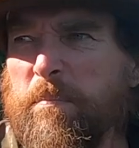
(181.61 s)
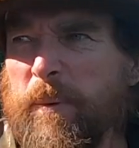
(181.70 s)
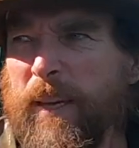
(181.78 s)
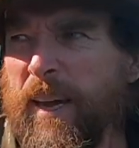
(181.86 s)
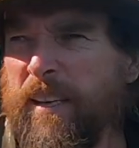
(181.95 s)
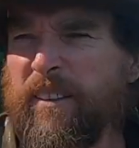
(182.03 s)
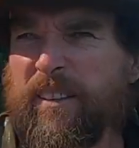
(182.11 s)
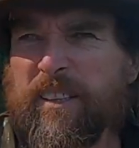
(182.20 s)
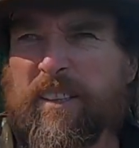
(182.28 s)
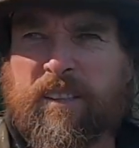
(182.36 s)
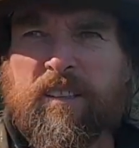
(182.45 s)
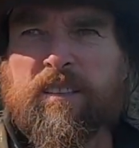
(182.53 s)

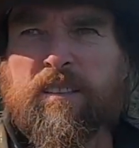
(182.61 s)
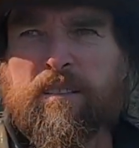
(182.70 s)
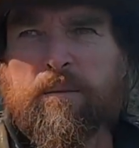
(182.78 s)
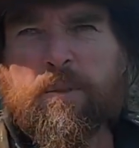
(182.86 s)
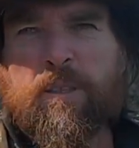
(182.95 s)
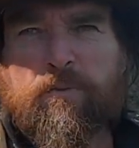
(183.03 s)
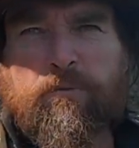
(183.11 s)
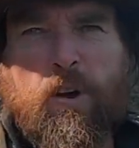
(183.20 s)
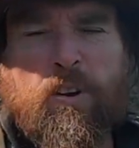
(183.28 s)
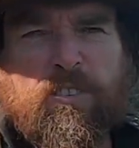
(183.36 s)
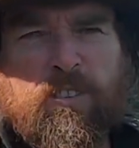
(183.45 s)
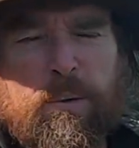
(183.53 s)
Canada. It's
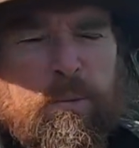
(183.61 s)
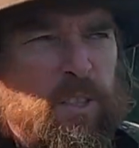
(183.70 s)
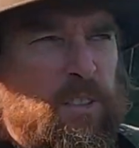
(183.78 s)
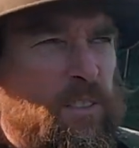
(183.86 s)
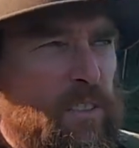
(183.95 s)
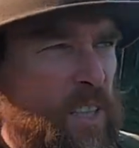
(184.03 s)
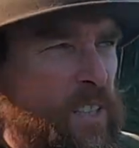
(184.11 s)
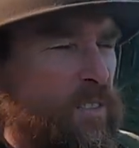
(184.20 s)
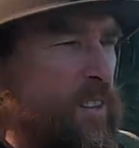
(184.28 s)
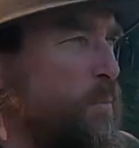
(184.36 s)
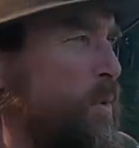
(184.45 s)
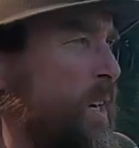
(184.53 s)
very similar in
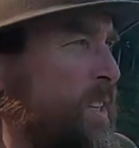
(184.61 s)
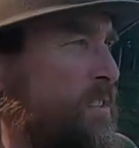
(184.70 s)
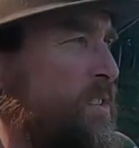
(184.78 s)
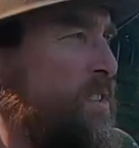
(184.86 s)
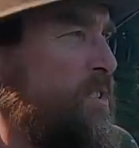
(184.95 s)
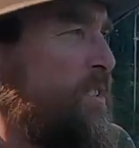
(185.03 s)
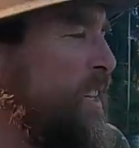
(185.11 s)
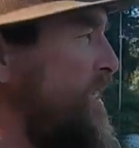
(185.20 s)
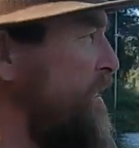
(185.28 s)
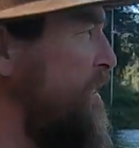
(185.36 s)
some ways to New Zealand,